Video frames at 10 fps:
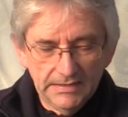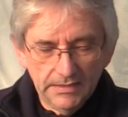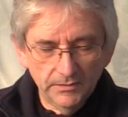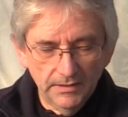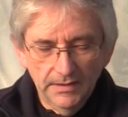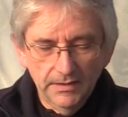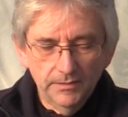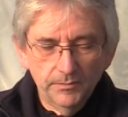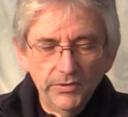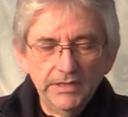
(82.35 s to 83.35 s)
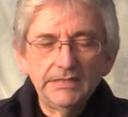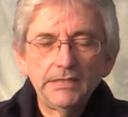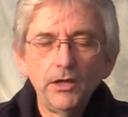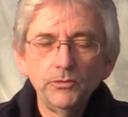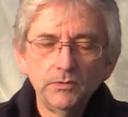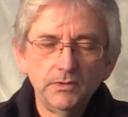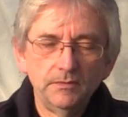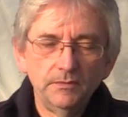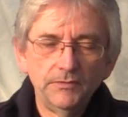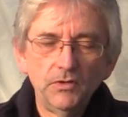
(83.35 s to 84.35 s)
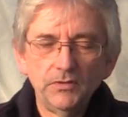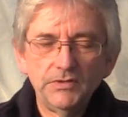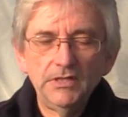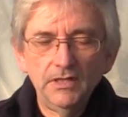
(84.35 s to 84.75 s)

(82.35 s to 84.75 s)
So pre-sown, we've got